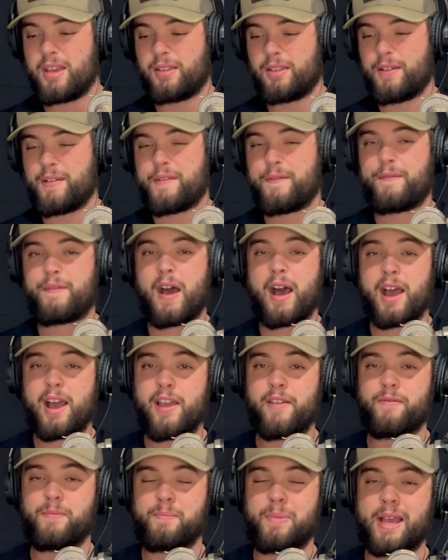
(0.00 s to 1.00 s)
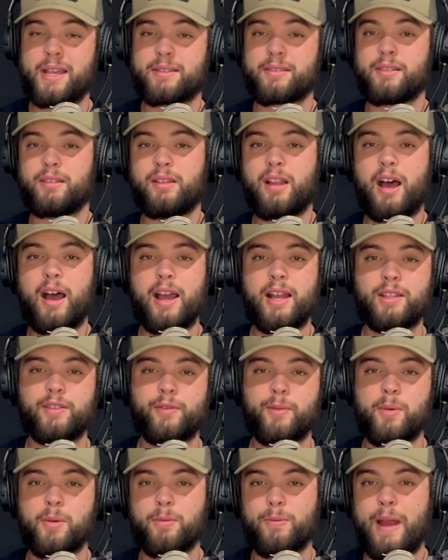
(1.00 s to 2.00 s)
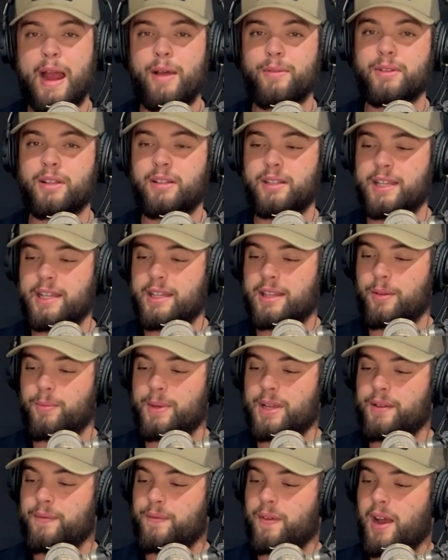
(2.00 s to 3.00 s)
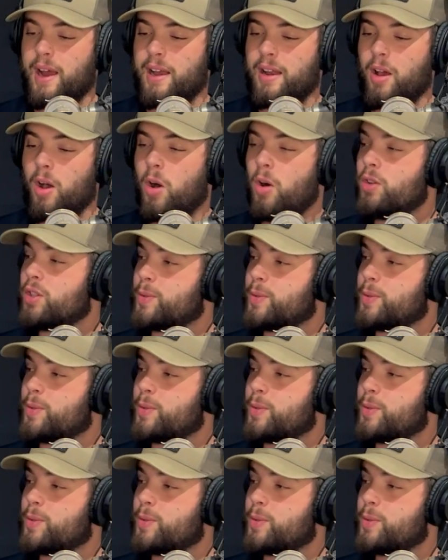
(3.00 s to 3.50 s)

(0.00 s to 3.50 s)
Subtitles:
The 5 best lines from around the league that we could find, all